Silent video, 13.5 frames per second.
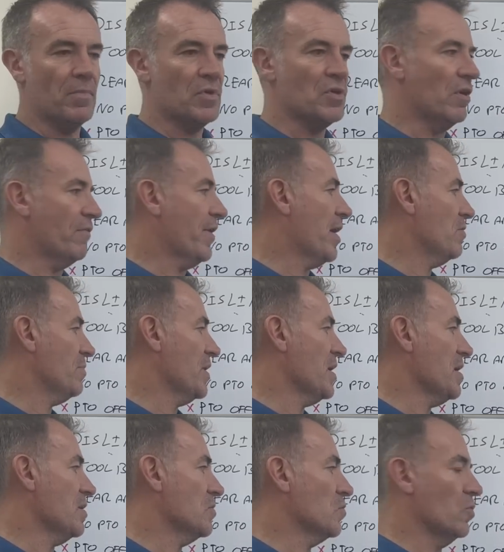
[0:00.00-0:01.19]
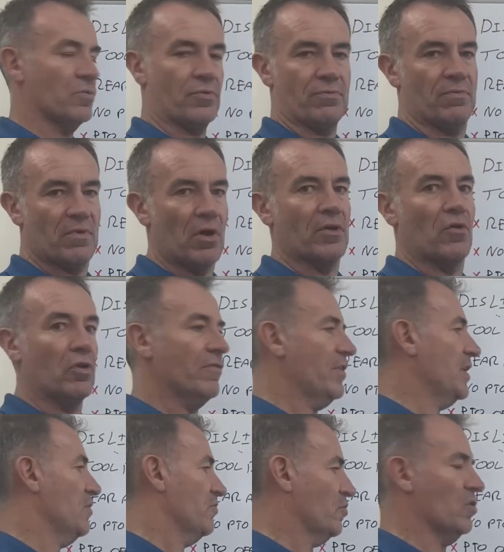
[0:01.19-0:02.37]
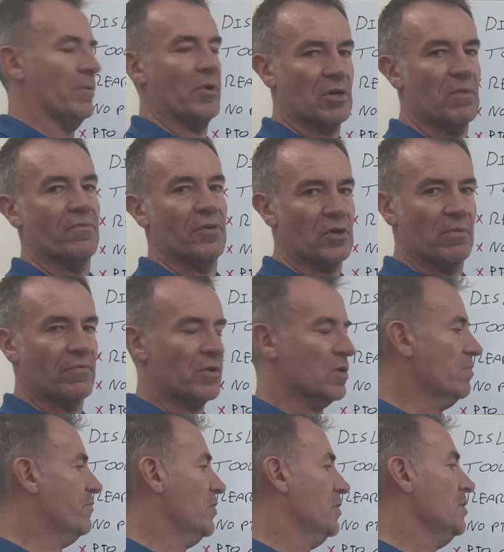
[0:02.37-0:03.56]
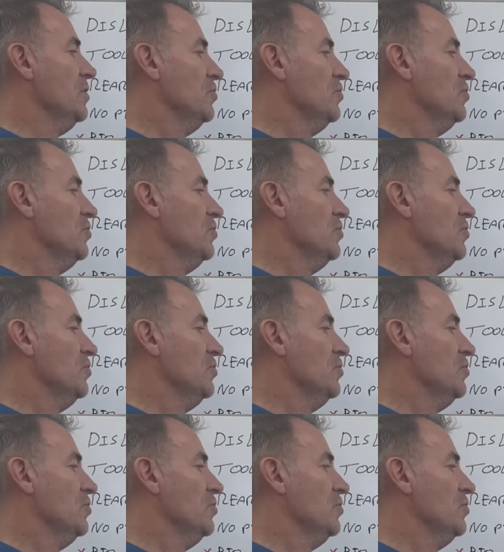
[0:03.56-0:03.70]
you'll have heard me going on all the videos talking about comfort.